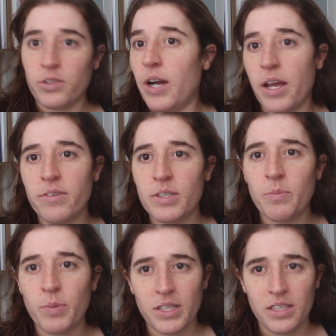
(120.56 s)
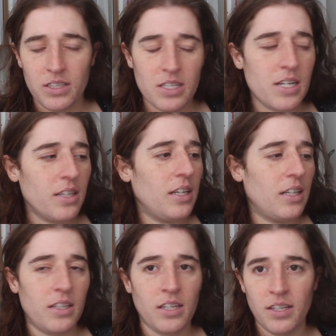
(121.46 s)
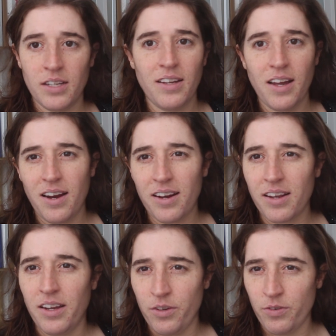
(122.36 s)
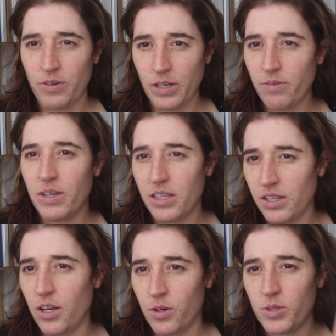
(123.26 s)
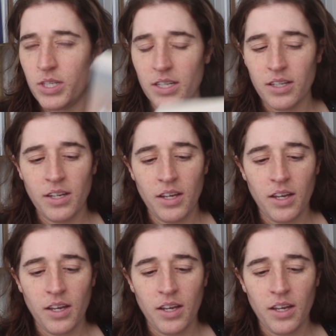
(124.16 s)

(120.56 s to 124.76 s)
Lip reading: tribes in Polynesia that are kind of living in the ocean,